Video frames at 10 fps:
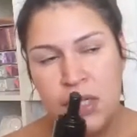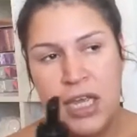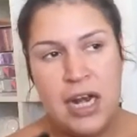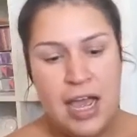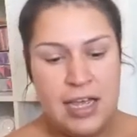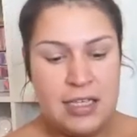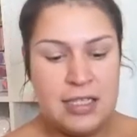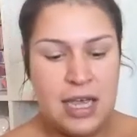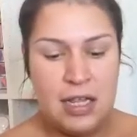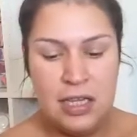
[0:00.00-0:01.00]
It
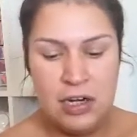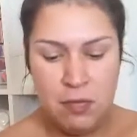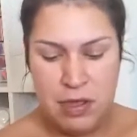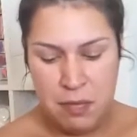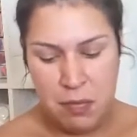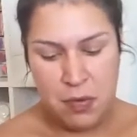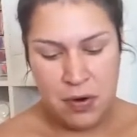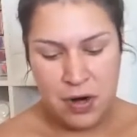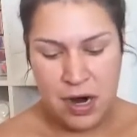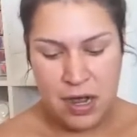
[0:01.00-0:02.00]
has a little bit
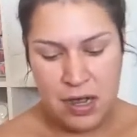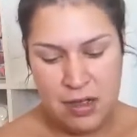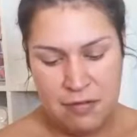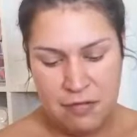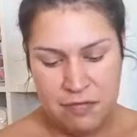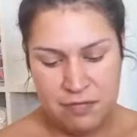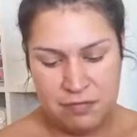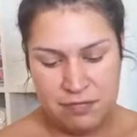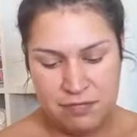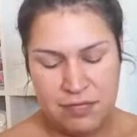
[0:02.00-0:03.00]
more of,
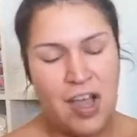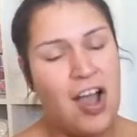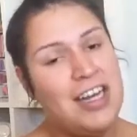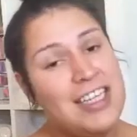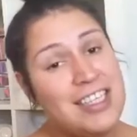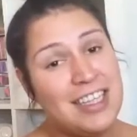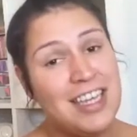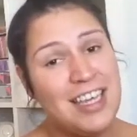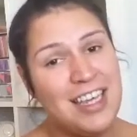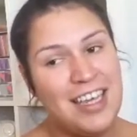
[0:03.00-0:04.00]

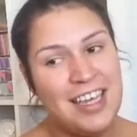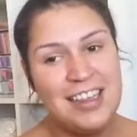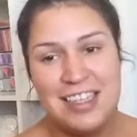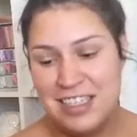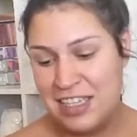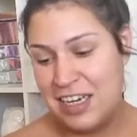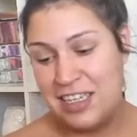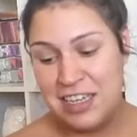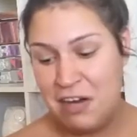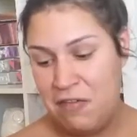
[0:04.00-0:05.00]
honestly, this is going to
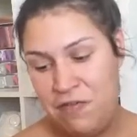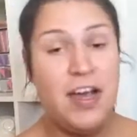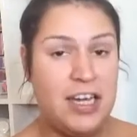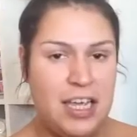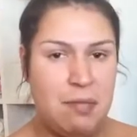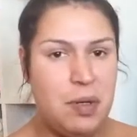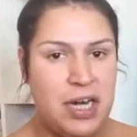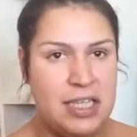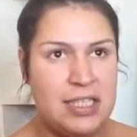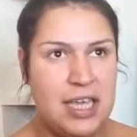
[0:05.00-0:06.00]
sound funny,
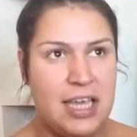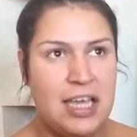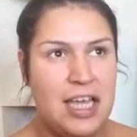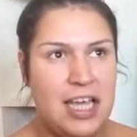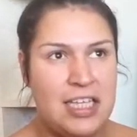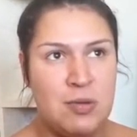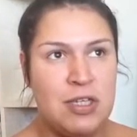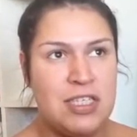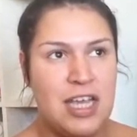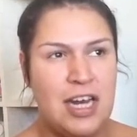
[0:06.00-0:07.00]
but it's like,
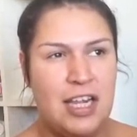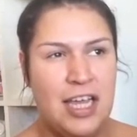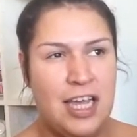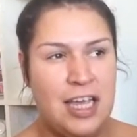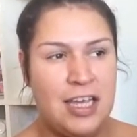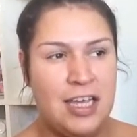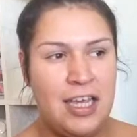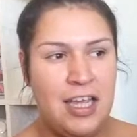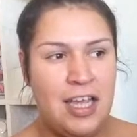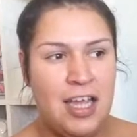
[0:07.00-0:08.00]
smells kind of like
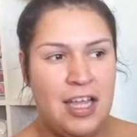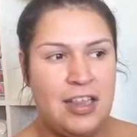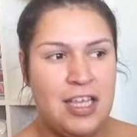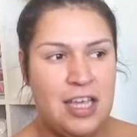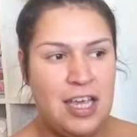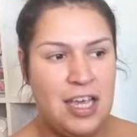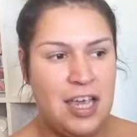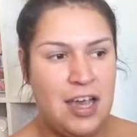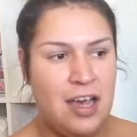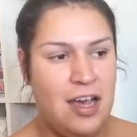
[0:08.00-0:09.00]

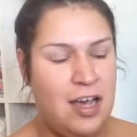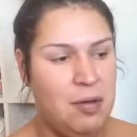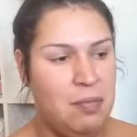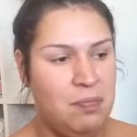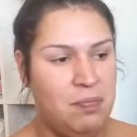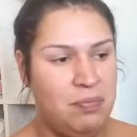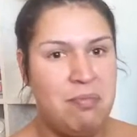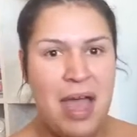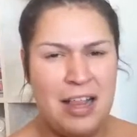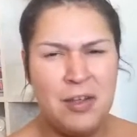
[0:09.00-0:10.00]
the um,
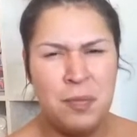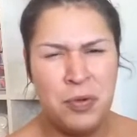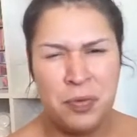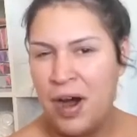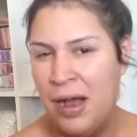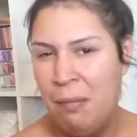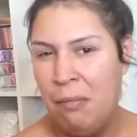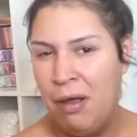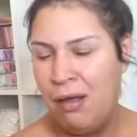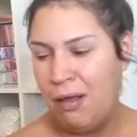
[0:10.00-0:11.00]
Malibu
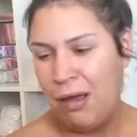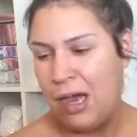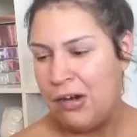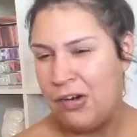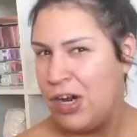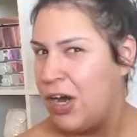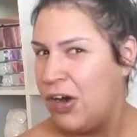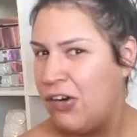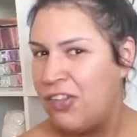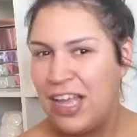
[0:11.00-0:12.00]
rum. I don't
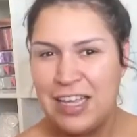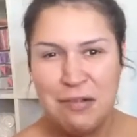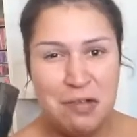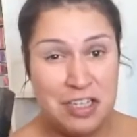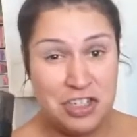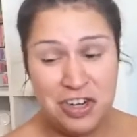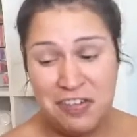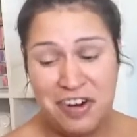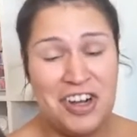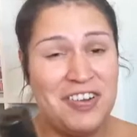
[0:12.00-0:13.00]
know, like a mixture
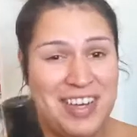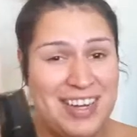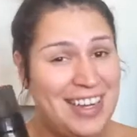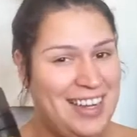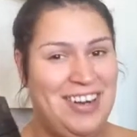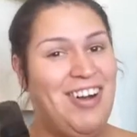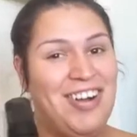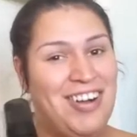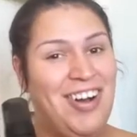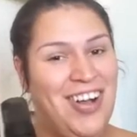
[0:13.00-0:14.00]
of coconut and
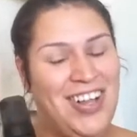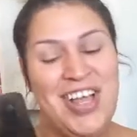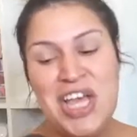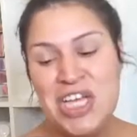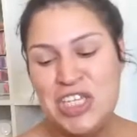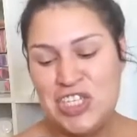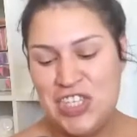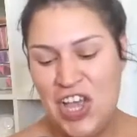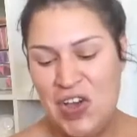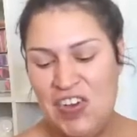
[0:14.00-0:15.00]
alcohol.
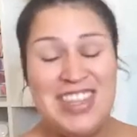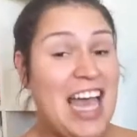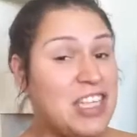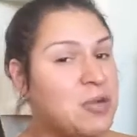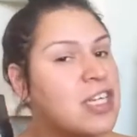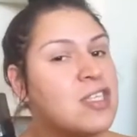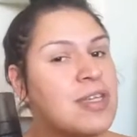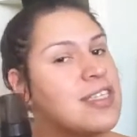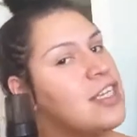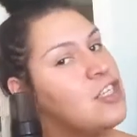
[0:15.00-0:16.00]
So that's what it
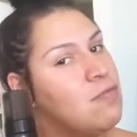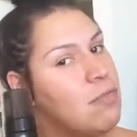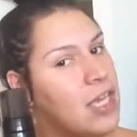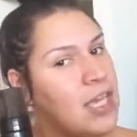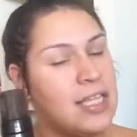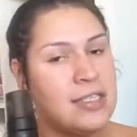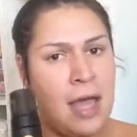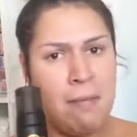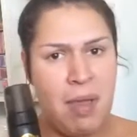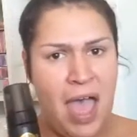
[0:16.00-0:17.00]
smells like to me. It's
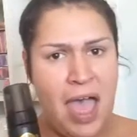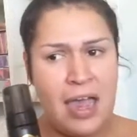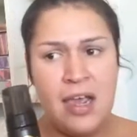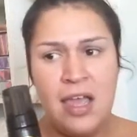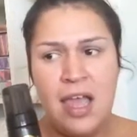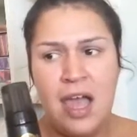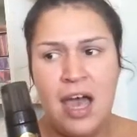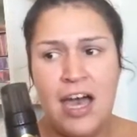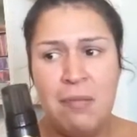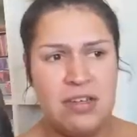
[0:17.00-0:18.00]
not bad.
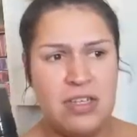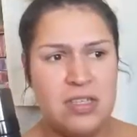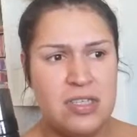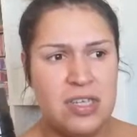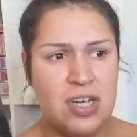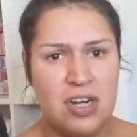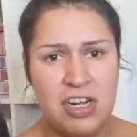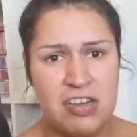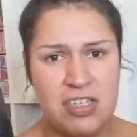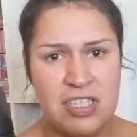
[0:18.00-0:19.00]
Um, feels good
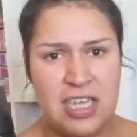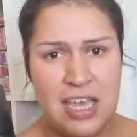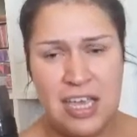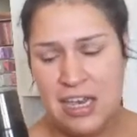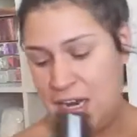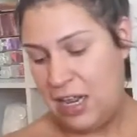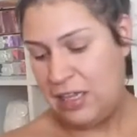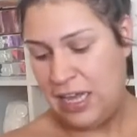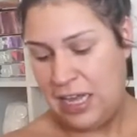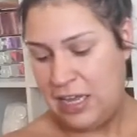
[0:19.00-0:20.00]
on your skin.
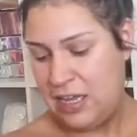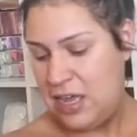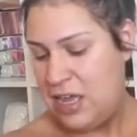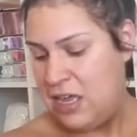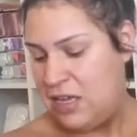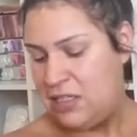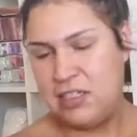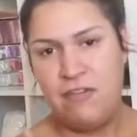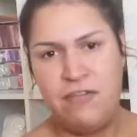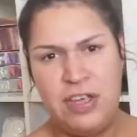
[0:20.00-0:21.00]
Like
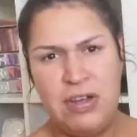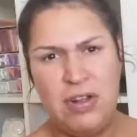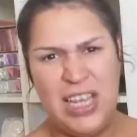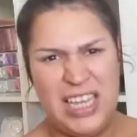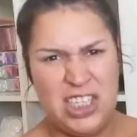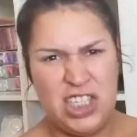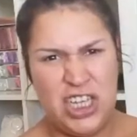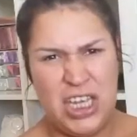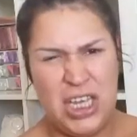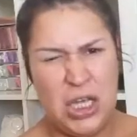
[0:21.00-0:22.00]
doesn't feel
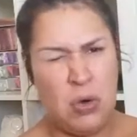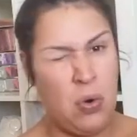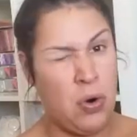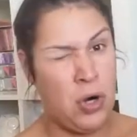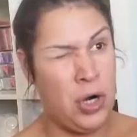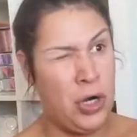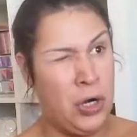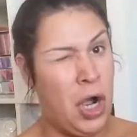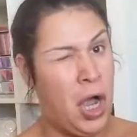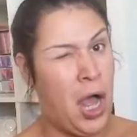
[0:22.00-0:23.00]
itchy
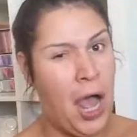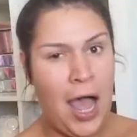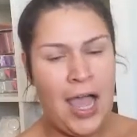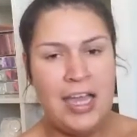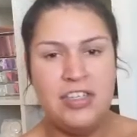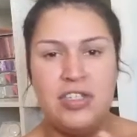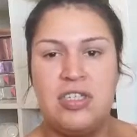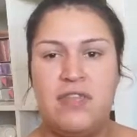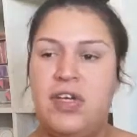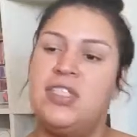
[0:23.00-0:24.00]
or hot. It
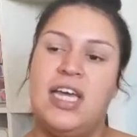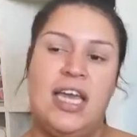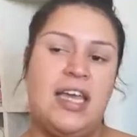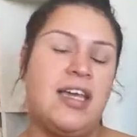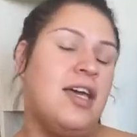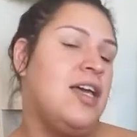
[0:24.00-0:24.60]
just feels like